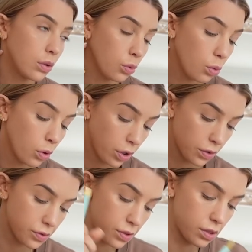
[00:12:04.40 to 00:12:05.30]

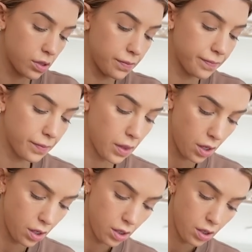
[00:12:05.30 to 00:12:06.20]
Woolworths.
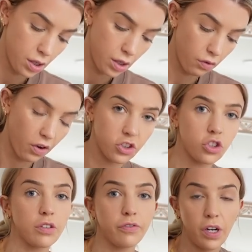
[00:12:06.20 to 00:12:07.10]
Ryan's
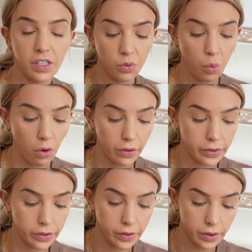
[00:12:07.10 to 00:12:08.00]
trying to find his
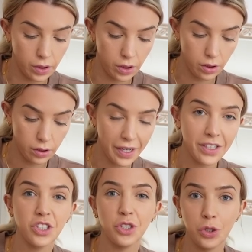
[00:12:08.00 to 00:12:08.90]
wallet,
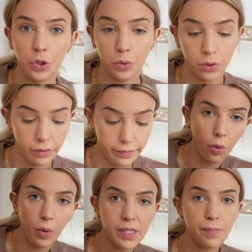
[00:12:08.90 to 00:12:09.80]
as usual.
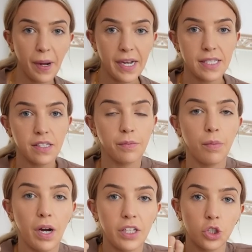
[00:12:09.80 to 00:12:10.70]
Always base
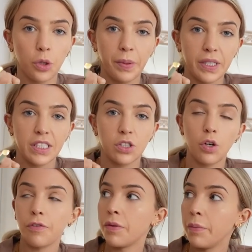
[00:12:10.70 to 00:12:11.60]
my shopping
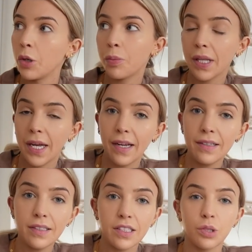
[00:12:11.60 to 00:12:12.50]
list off the meal
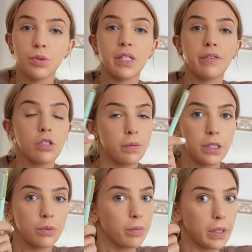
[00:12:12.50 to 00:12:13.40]
plan. You'll save so
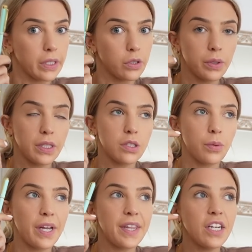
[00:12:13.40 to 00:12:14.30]
much more money doing
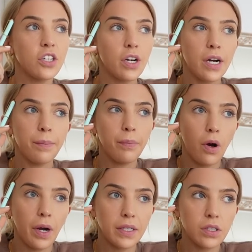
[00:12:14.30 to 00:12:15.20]
this way, and then you don't end up
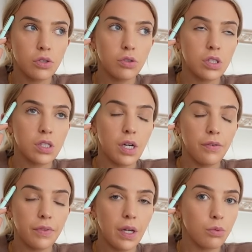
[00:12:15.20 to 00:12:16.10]
buying just
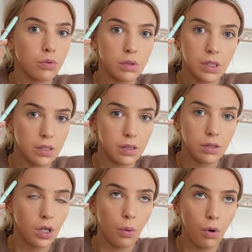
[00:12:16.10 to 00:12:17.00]
stuff that will
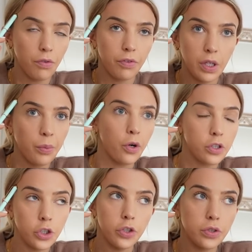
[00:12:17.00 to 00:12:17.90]
just go off and you
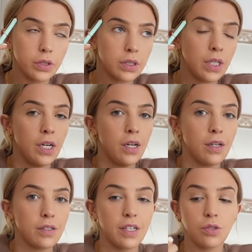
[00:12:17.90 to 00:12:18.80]
won't use.
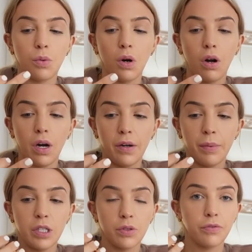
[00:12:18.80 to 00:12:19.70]
So that's what I've
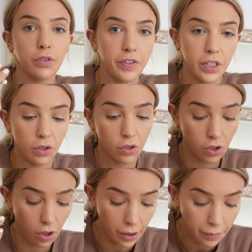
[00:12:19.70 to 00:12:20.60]
been doing for a very long
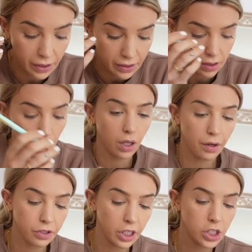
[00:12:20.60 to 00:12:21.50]
time. It is
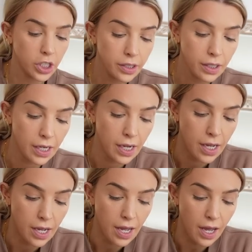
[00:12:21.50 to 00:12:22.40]
life-changing.
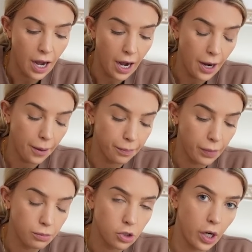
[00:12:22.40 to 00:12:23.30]

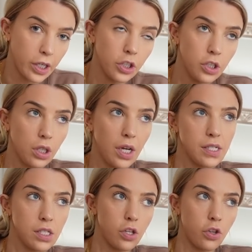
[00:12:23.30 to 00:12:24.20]
I'm trying to
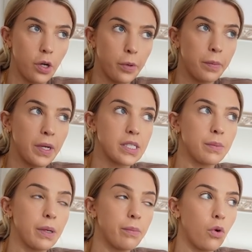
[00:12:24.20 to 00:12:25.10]
utilise the Thermomix
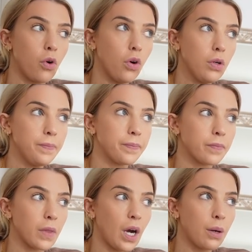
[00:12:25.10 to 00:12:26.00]
a bit more.
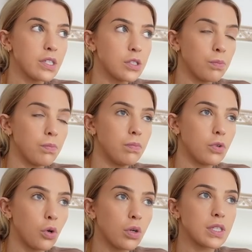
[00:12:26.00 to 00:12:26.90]
I always
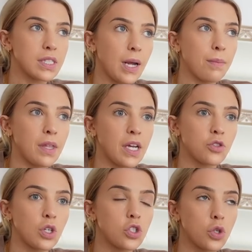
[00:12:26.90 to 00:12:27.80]
cook the same thing,
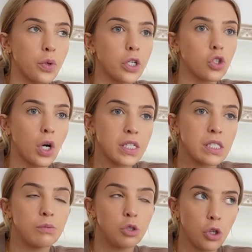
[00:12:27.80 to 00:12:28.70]
so I do want to try
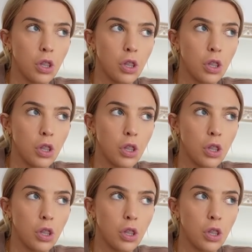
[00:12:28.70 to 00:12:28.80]
some new